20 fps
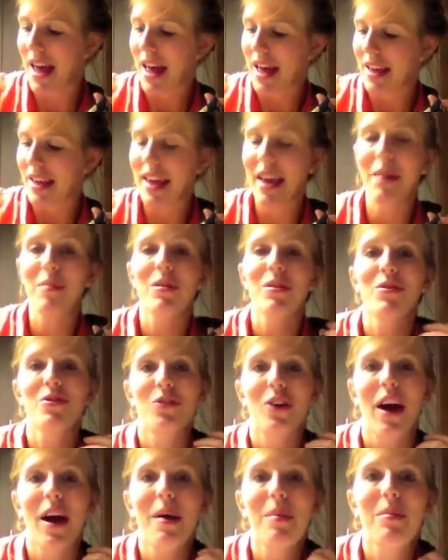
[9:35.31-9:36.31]
camera
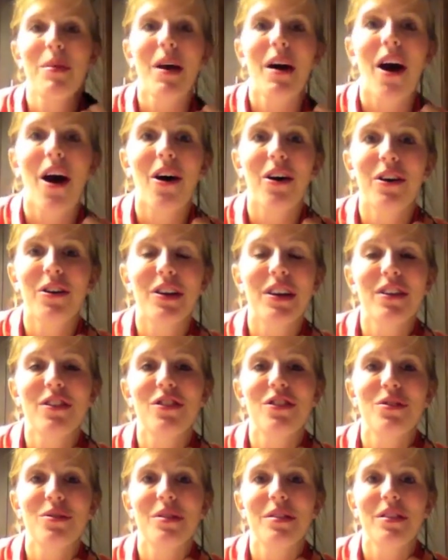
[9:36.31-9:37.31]
strap, all you need to
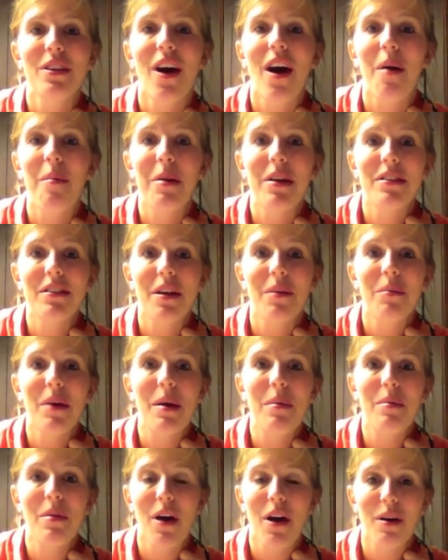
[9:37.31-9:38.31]
do is comment on my
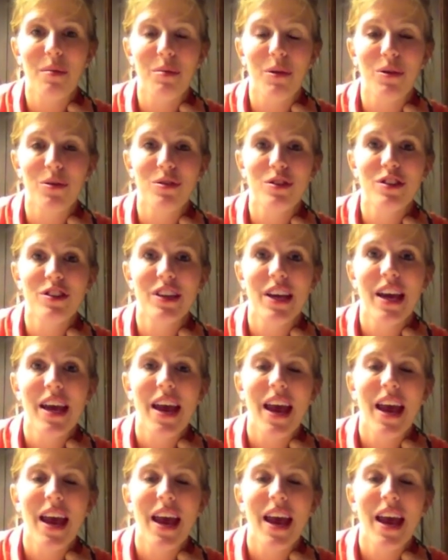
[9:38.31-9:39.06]
blog post,